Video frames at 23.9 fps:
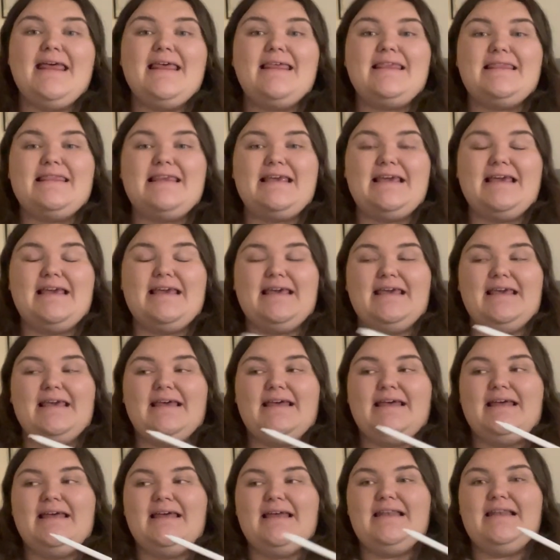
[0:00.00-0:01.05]
the
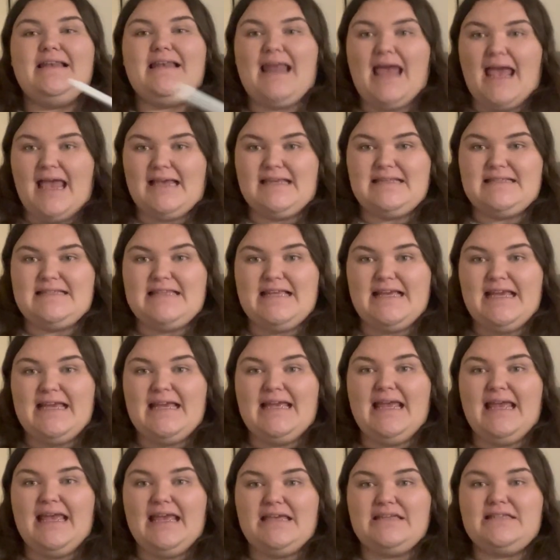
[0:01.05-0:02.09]
Next
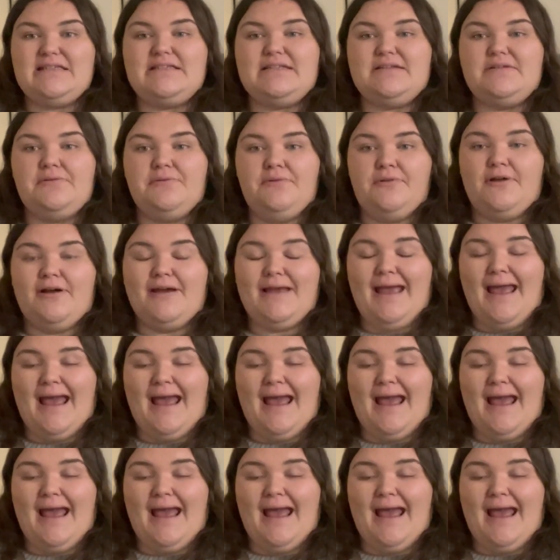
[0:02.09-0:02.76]
thing is to look